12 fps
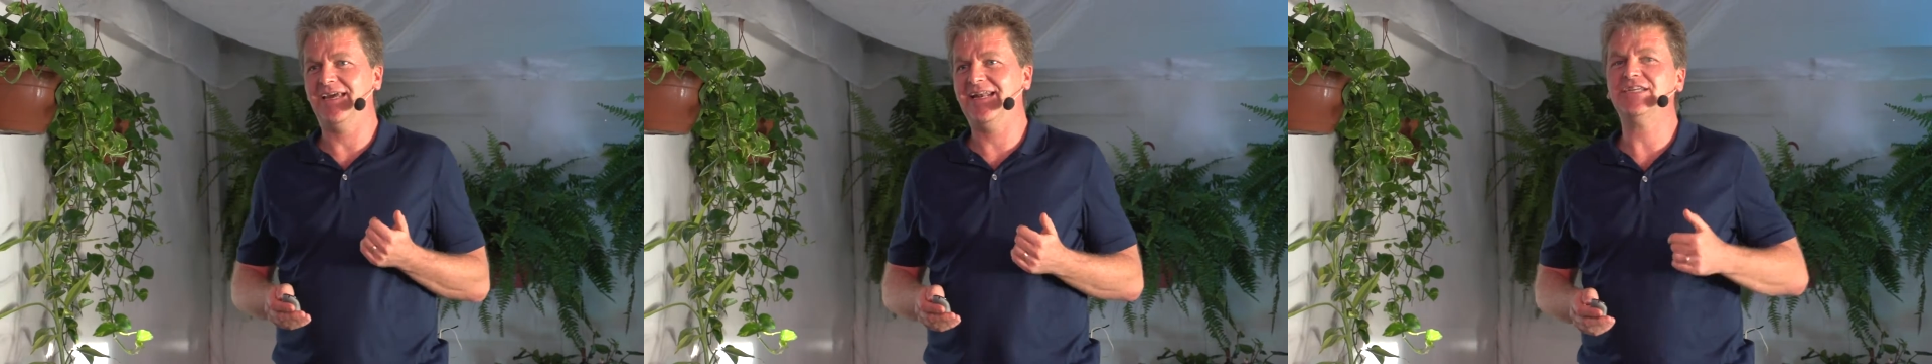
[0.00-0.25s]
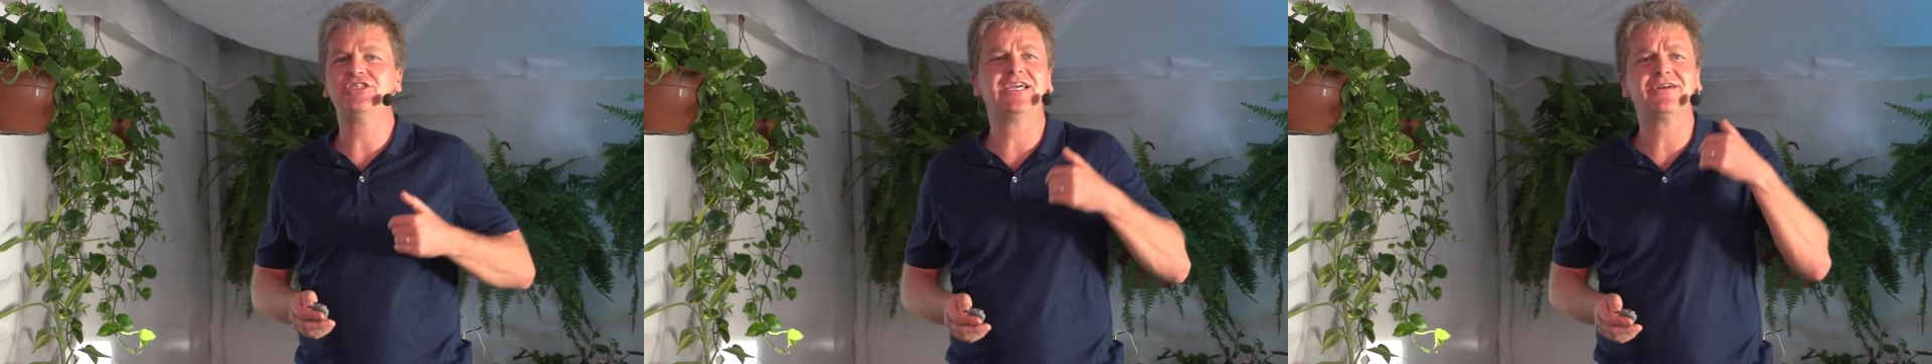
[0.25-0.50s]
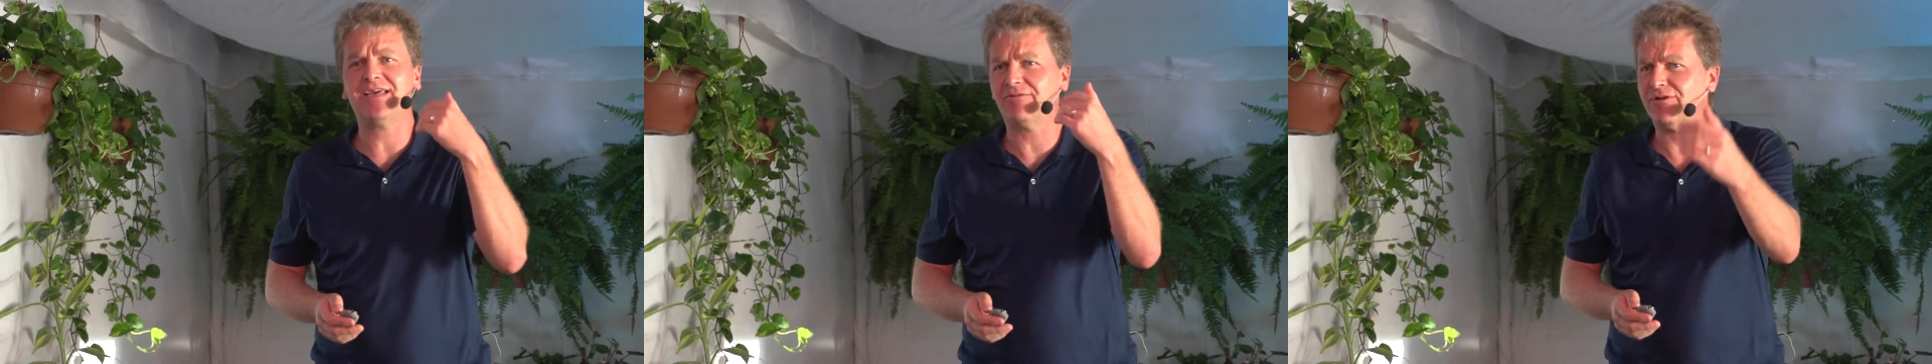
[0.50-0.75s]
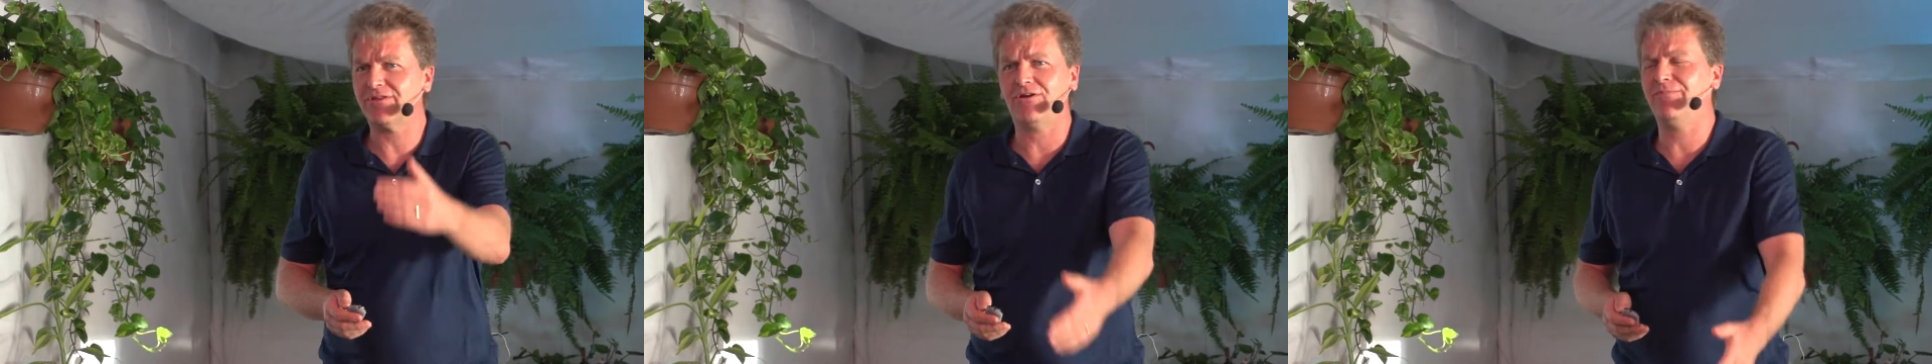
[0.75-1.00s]
And I share that
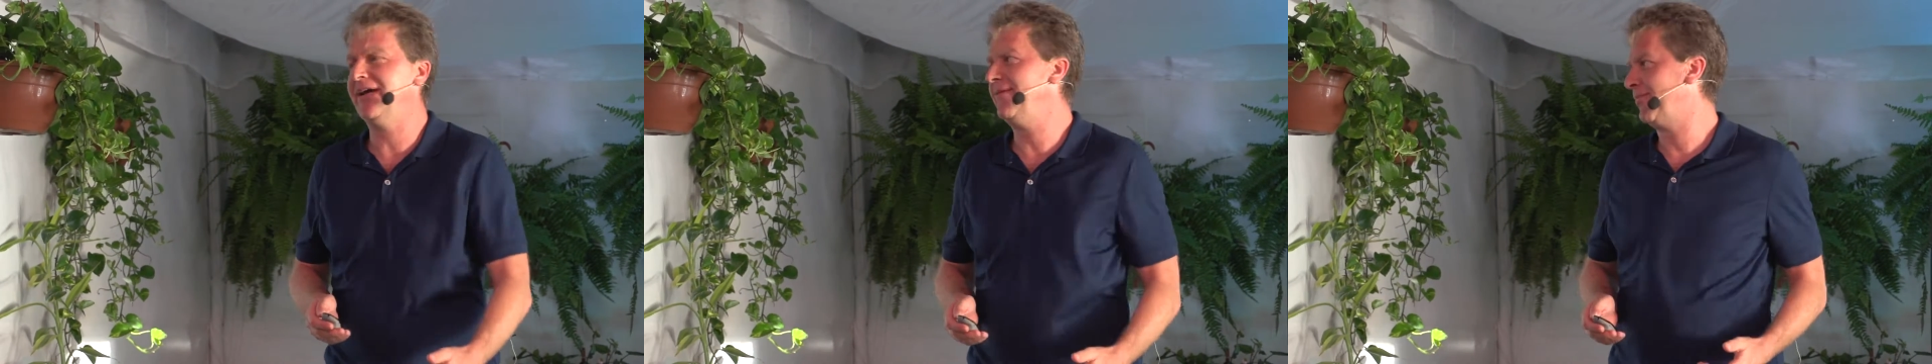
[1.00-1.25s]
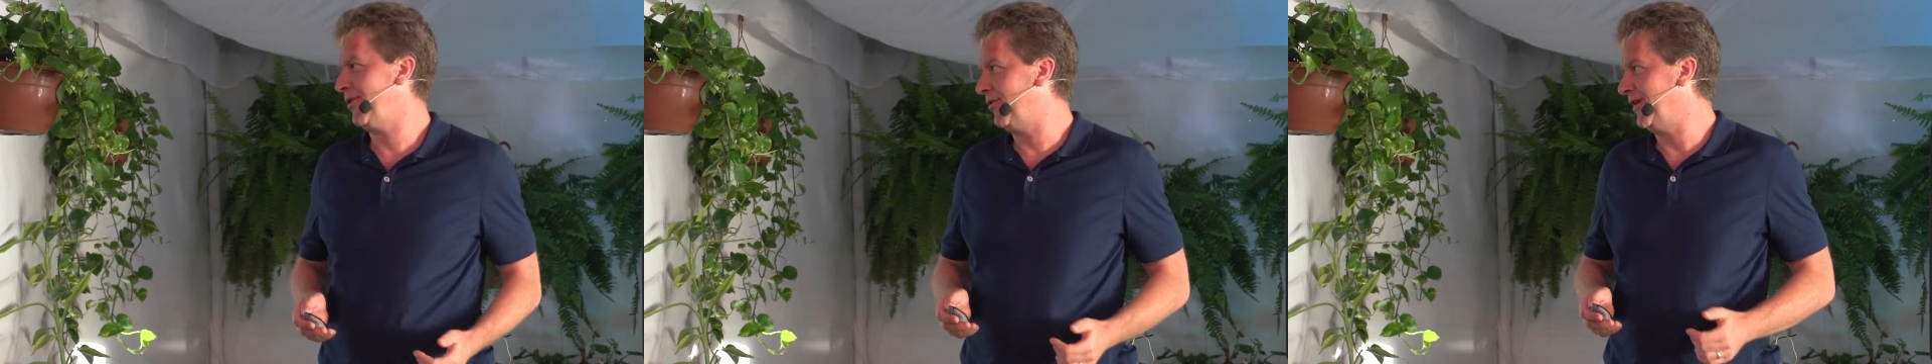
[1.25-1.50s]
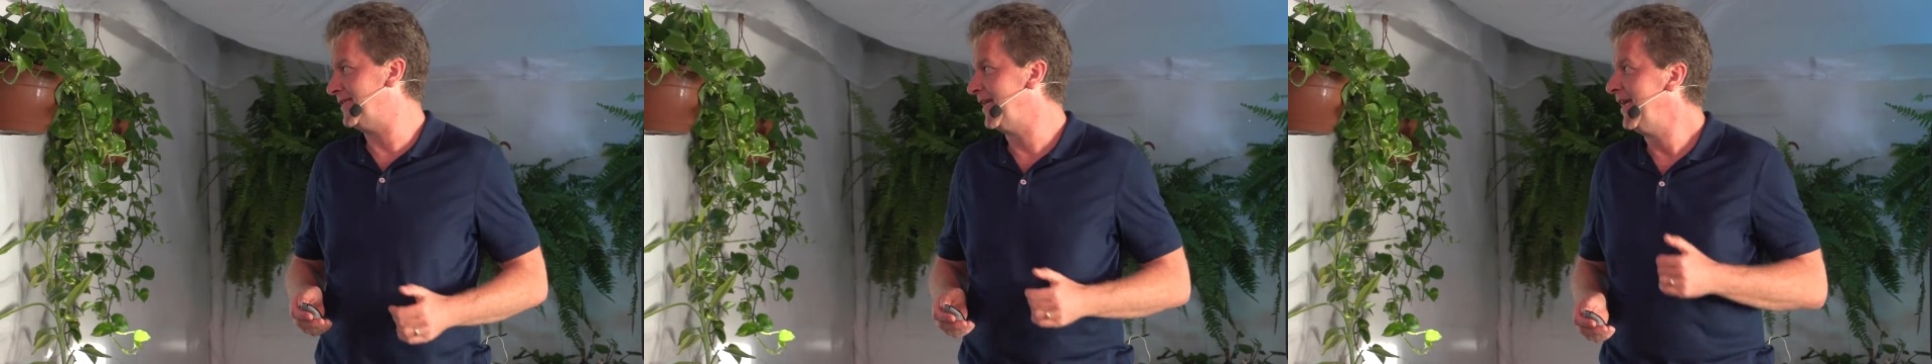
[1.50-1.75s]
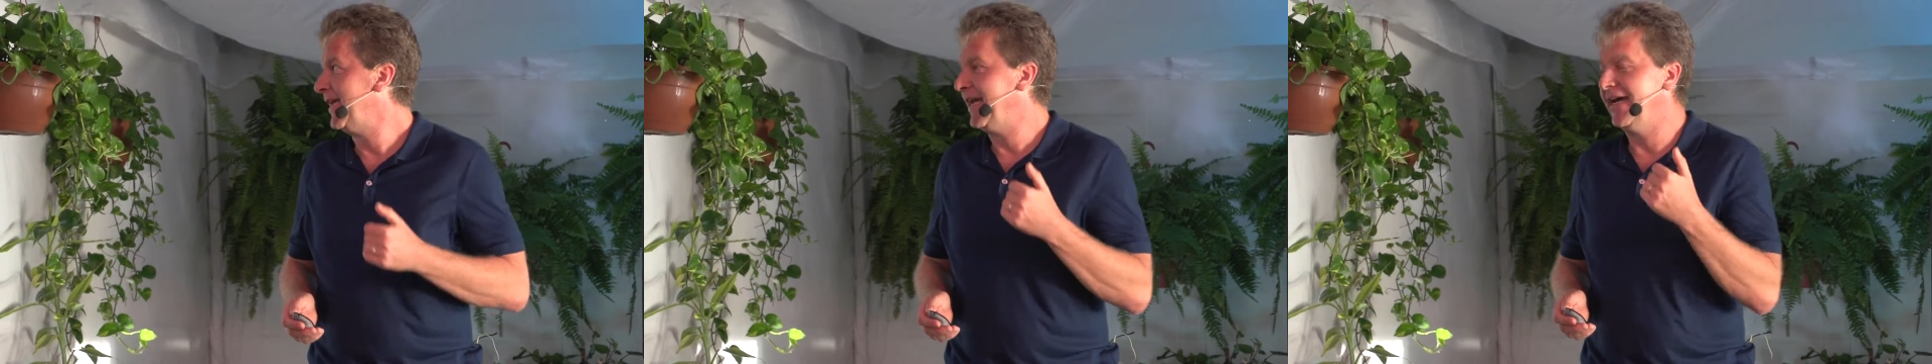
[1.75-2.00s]
with all my employees,
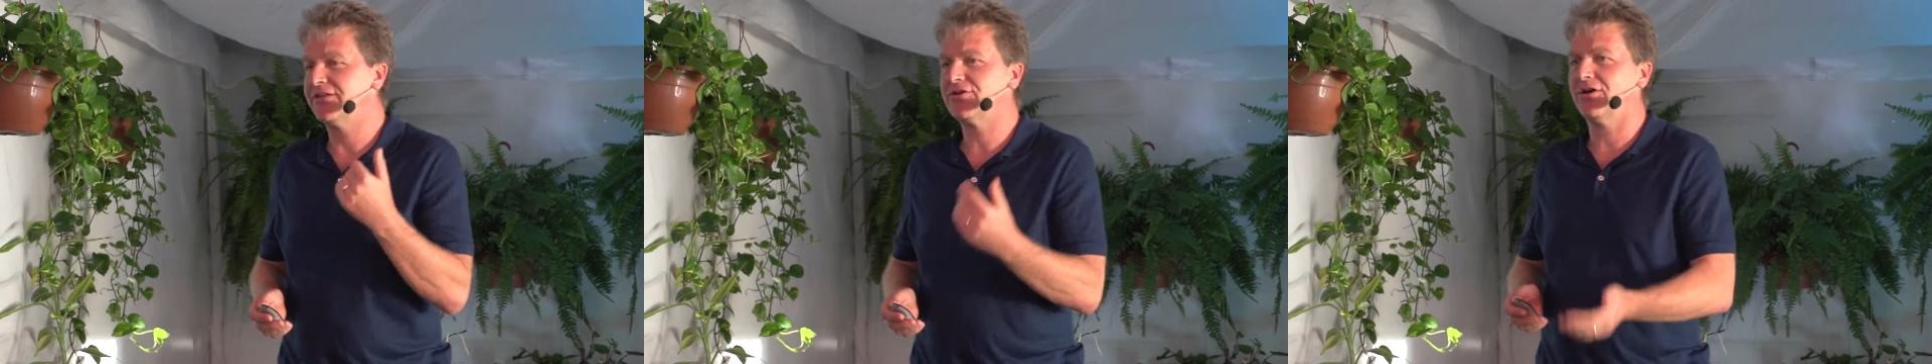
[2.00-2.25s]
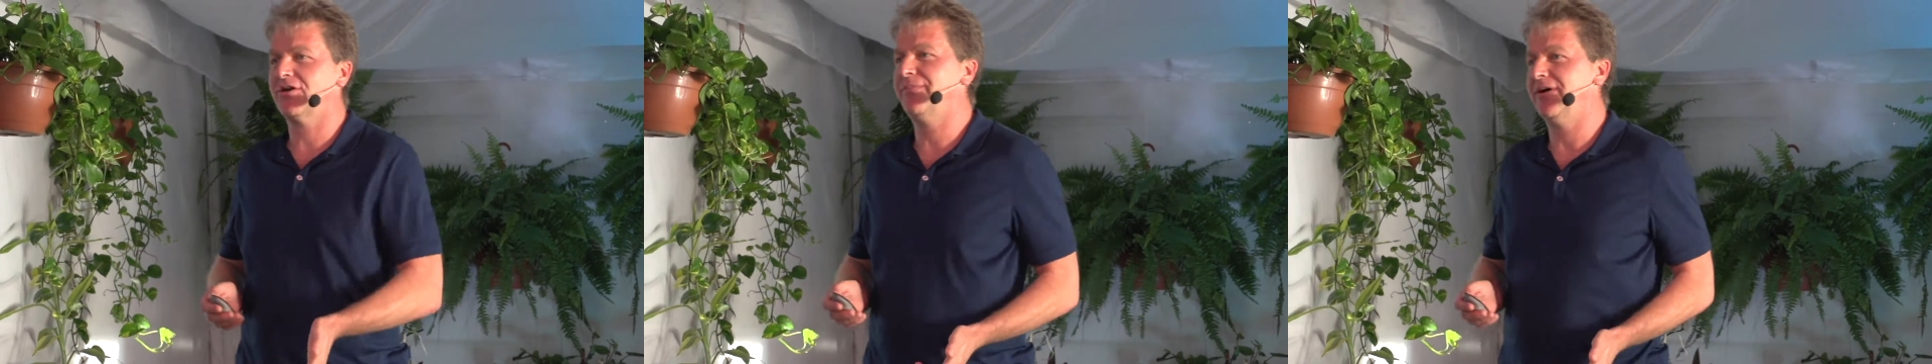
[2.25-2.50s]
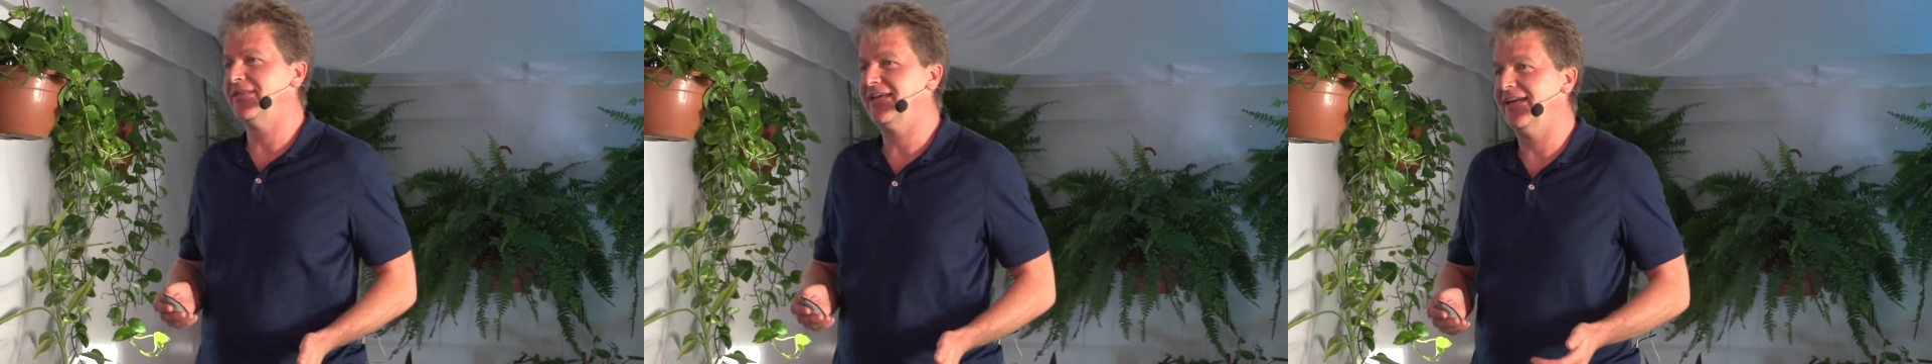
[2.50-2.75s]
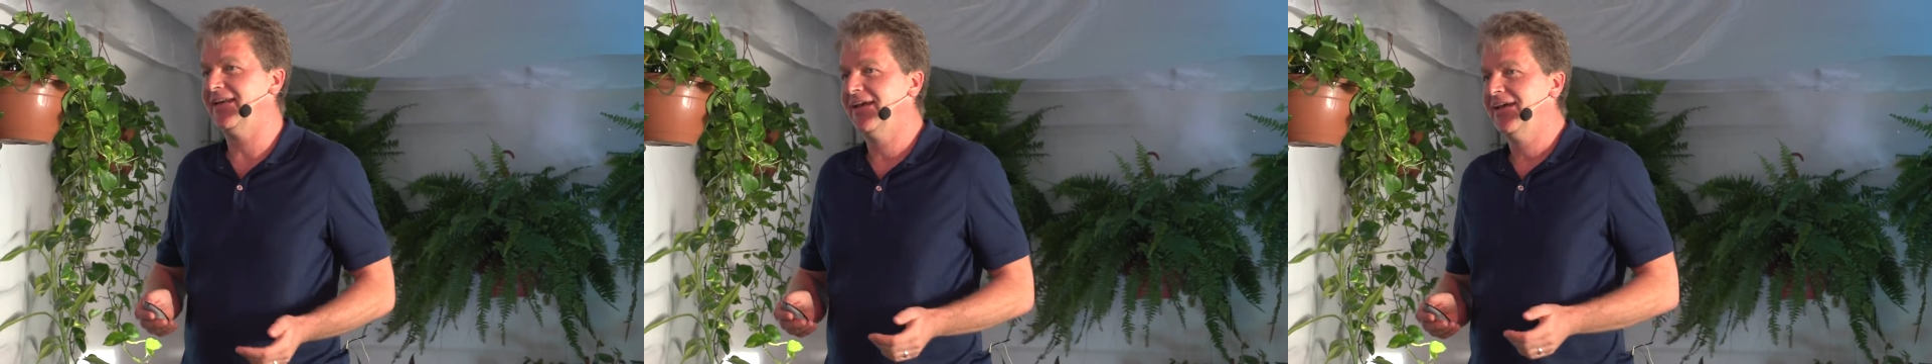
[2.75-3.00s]
and I talk about that.